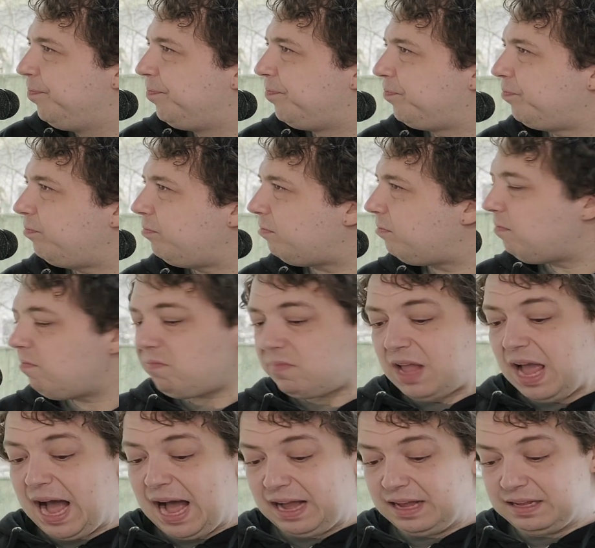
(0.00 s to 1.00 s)

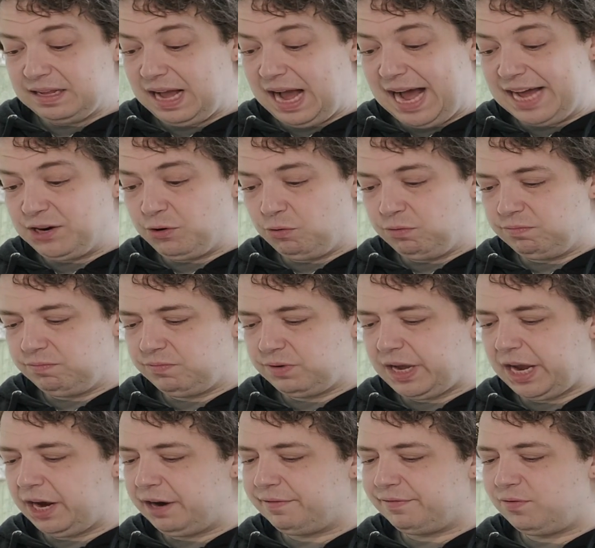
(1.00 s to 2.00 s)
Mm. I don't
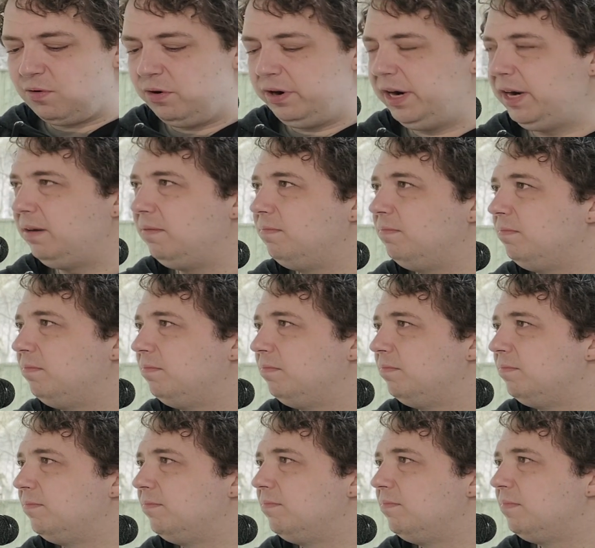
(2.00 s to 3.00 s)
care for it.
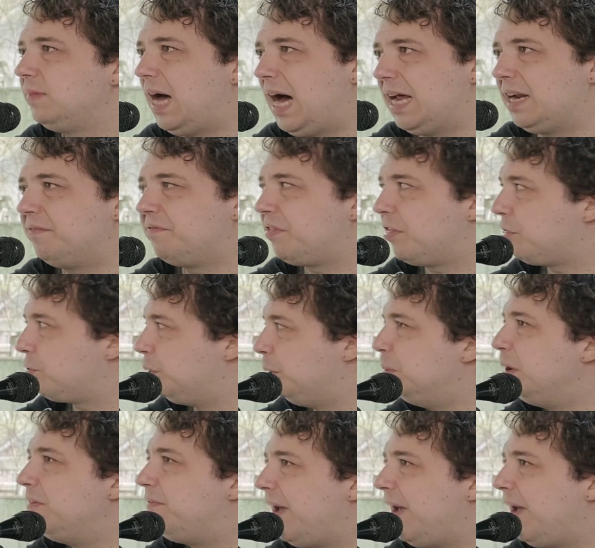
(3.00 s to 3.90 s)
Out of the three we've